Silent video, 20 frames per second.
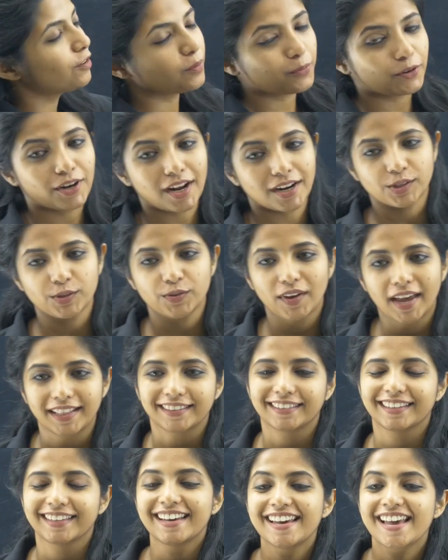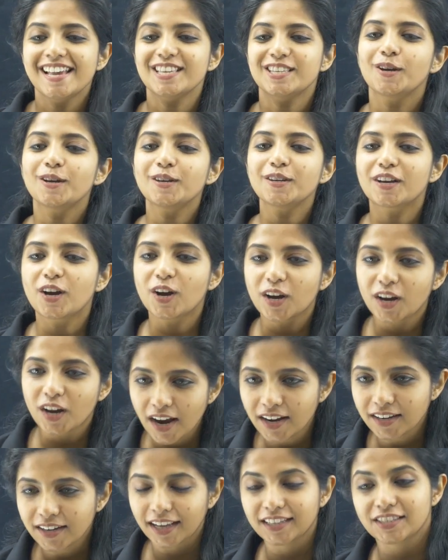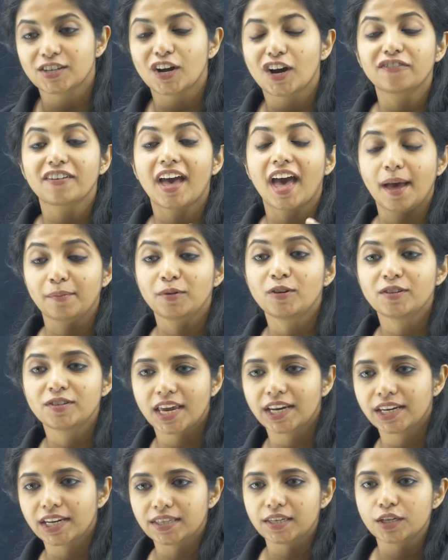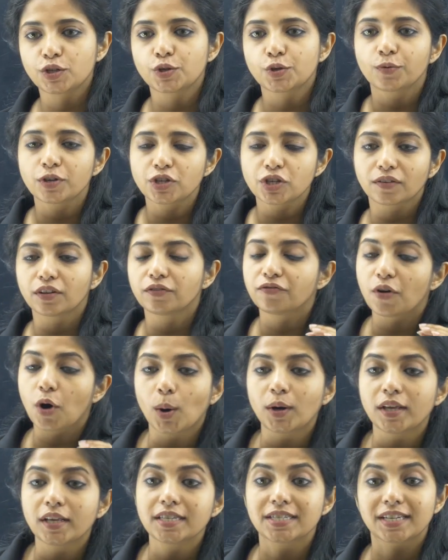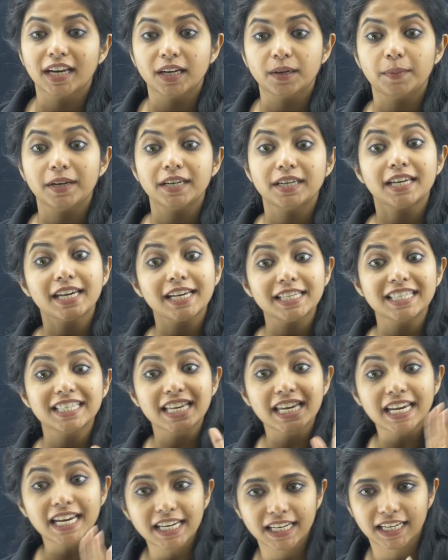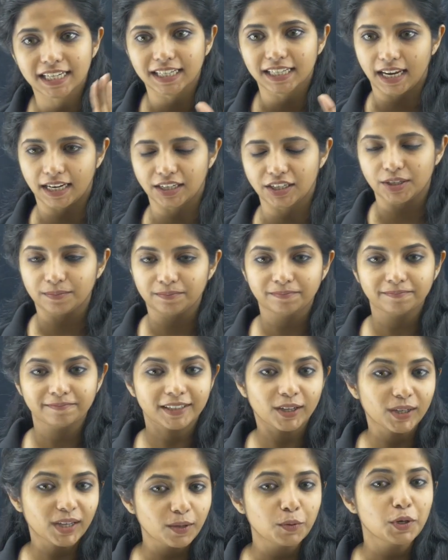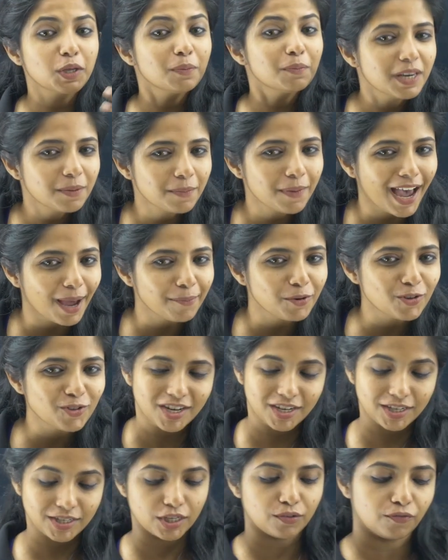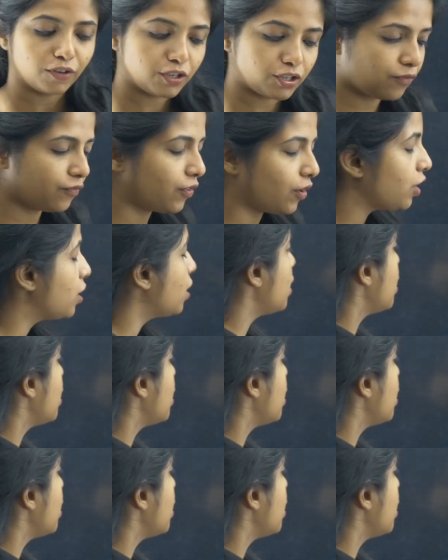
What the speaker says: reproductive health. So in context of amniocentesis, which of the following statement is incorrect? Okay, what do you mean by amniocentesis? First of all,